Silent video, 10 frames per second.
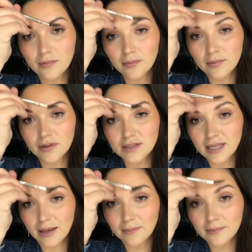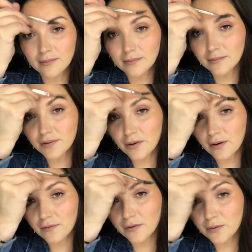the same. So
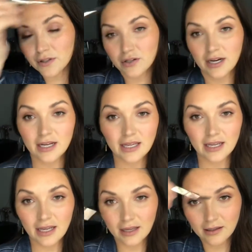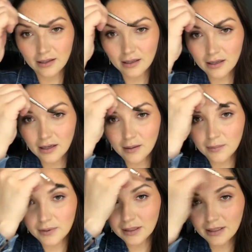if you were trying to get
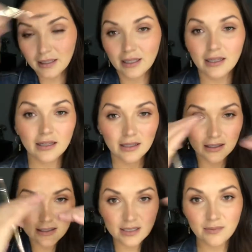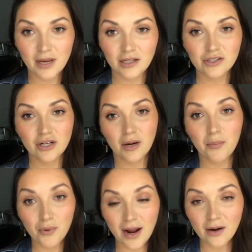completely symmetric
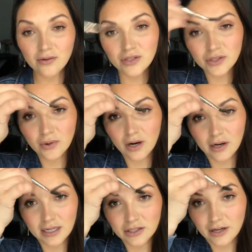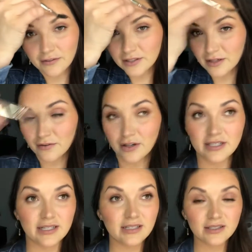brows, you are going to drive yourself
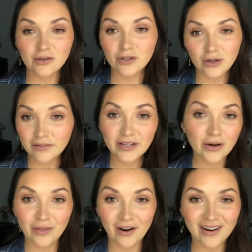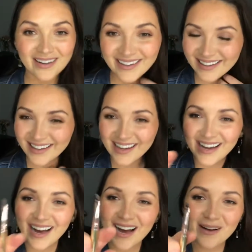crazy. So don't even go there.
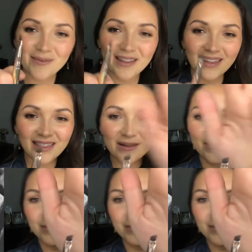And then the